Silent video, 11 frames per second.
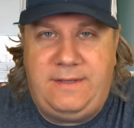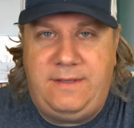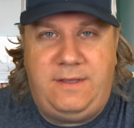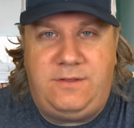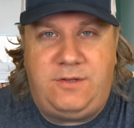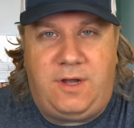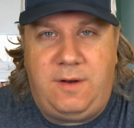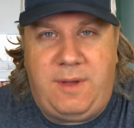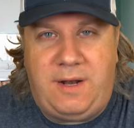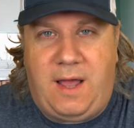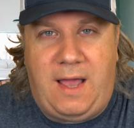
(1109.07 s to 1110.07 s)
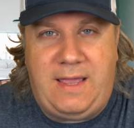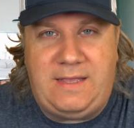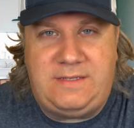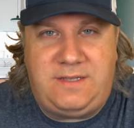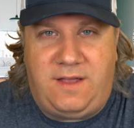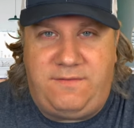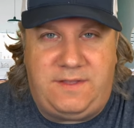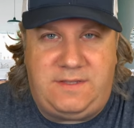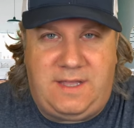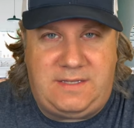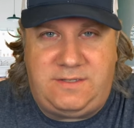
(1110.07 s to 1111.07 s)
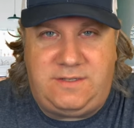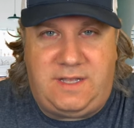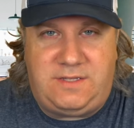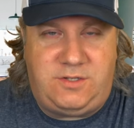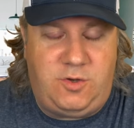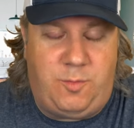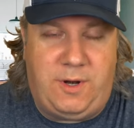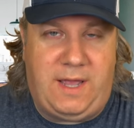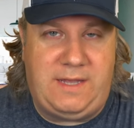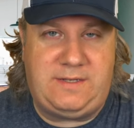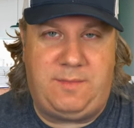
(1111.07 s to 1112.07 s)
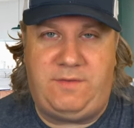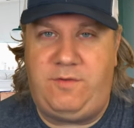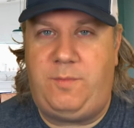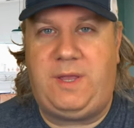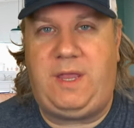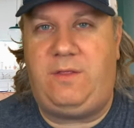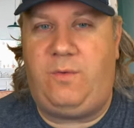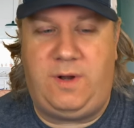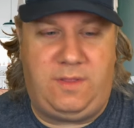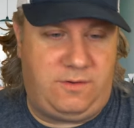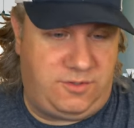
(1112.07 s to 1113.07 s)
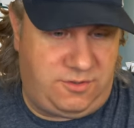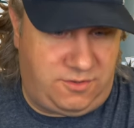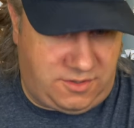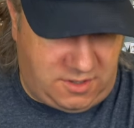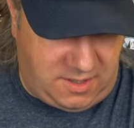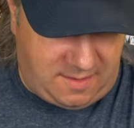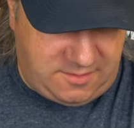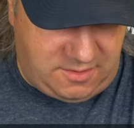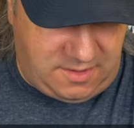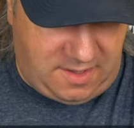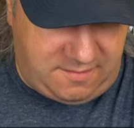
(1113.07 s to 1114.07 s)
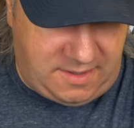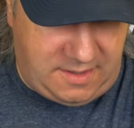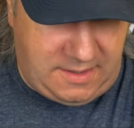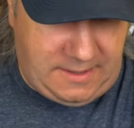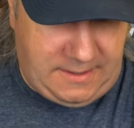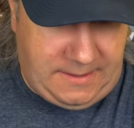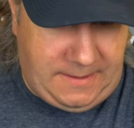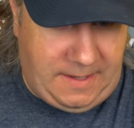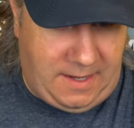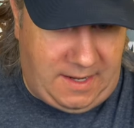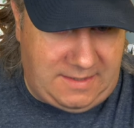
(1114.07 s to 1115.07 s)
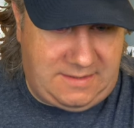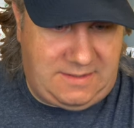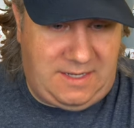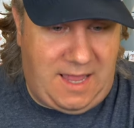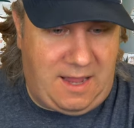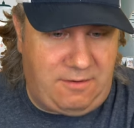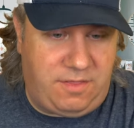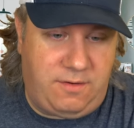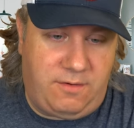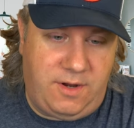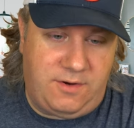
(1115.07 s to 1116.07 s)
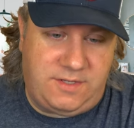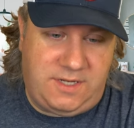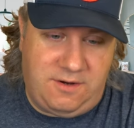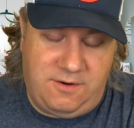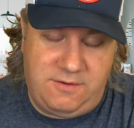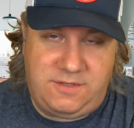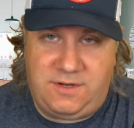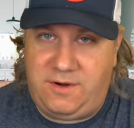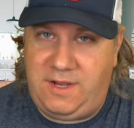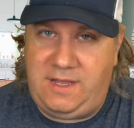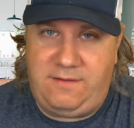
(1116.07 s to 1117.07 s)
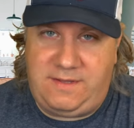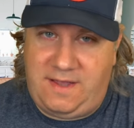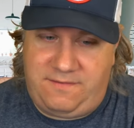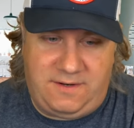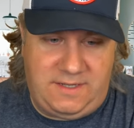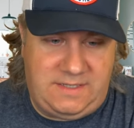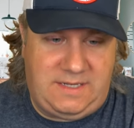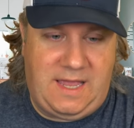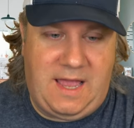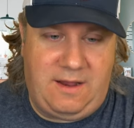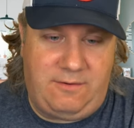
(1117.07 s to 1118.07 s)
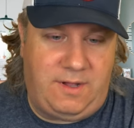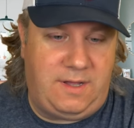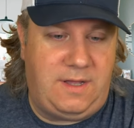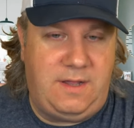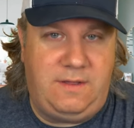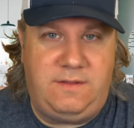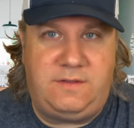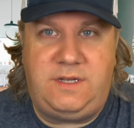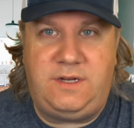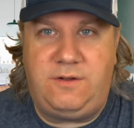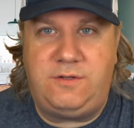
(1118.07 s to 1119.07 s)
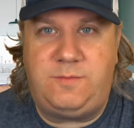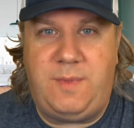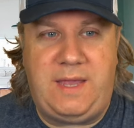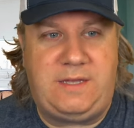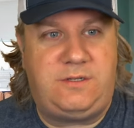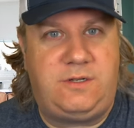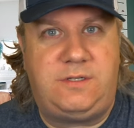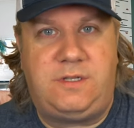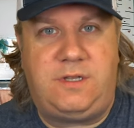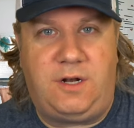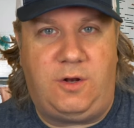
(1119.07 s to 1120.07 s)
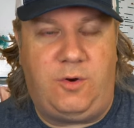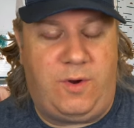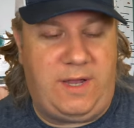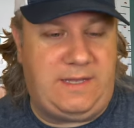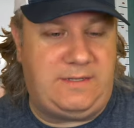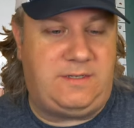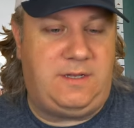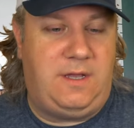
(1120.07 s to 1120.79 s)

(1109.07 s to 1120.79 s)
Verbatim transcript: you're talking about high-end stuff that, that's that's super nice. I mean, if you pick either one of those, you're just going to absolutely love it. Uh, Tiagra thirty or Tiernos thirty, definitely Tiagra. The Tiernos makes just a ton of noise.